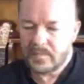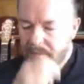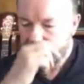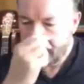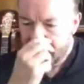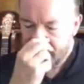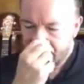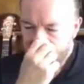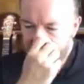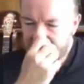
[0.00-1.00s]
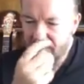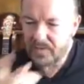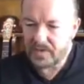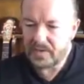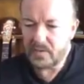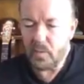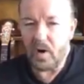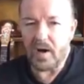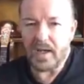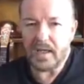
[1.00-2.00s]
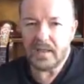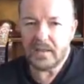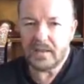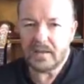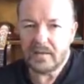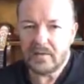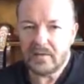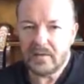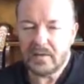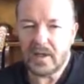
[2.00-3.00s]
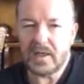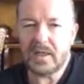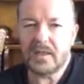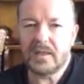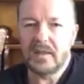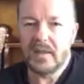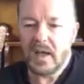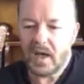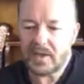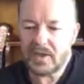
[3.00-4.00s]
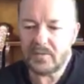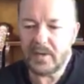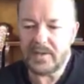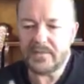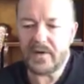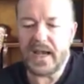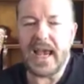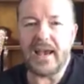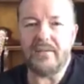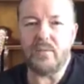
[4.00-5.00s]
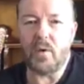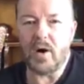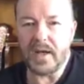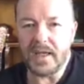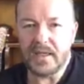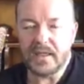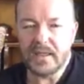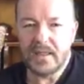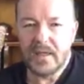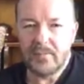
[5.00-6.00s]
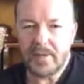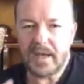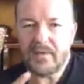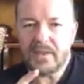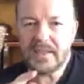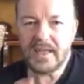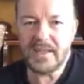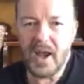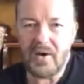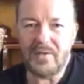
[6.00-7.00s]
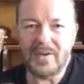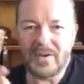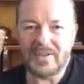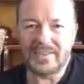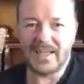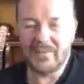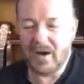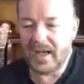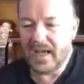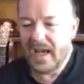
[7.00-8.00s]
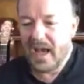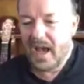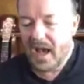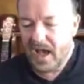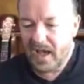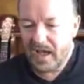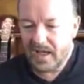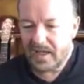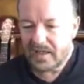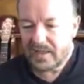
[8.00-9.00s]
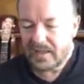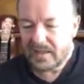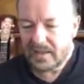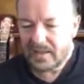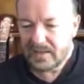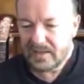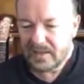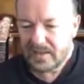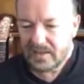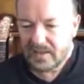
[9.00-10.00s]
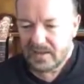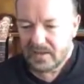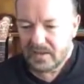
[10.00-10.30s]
Um, do I still have to answer the why? Like, I assume that was if I have why, but if I say no, I gotta say why. Uh,